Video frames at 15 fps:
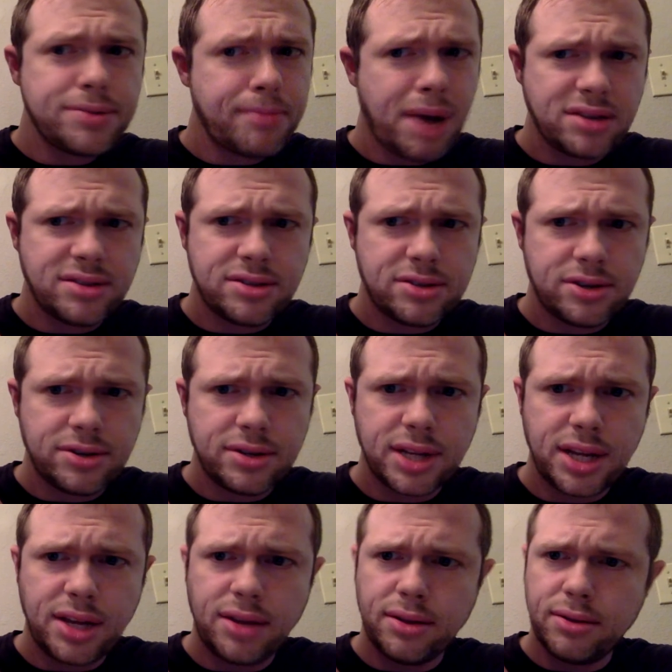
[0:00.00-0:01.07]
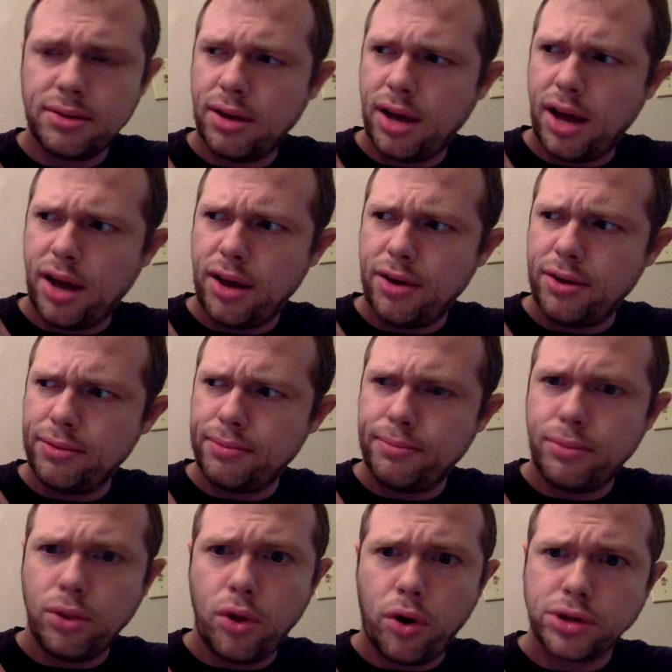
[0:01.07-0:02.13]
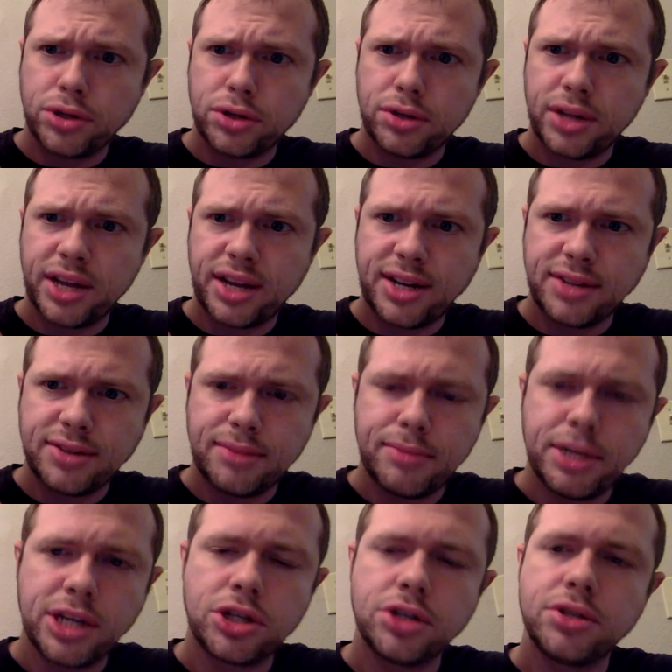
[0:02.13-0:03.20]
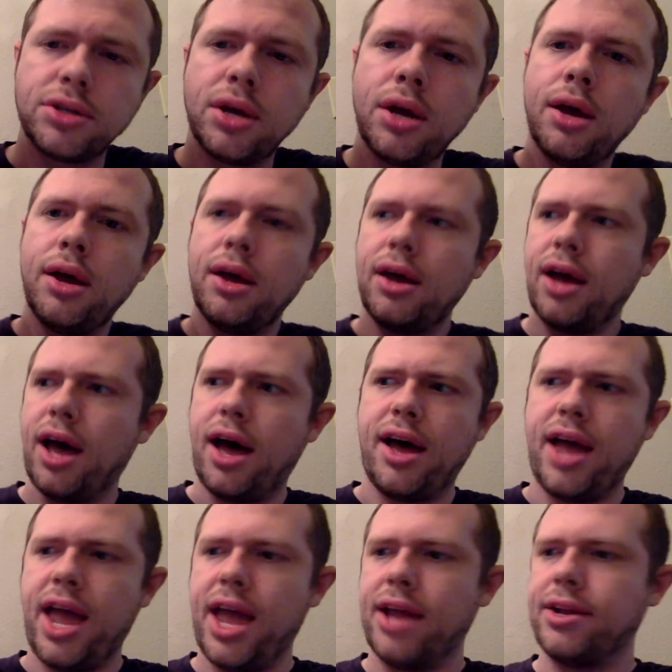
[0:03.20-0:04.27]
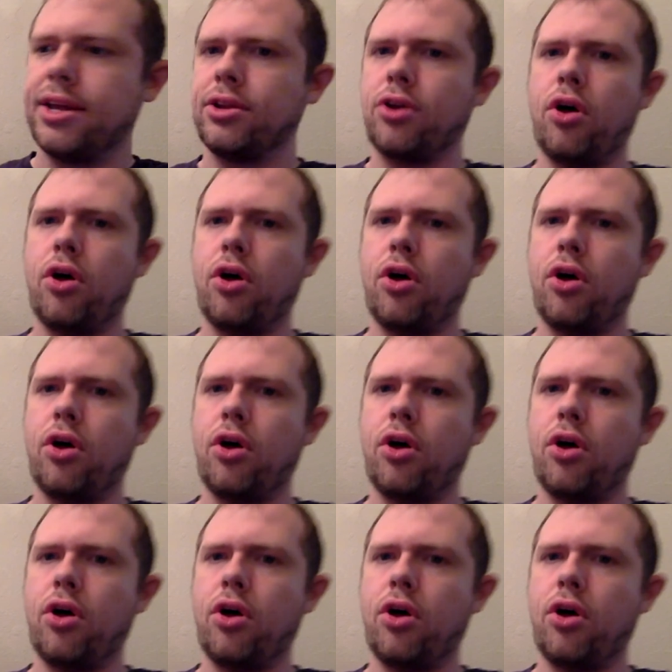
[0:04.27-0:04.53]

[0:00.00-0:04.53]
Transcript: The box is certainly larger that contains the miniatures. And it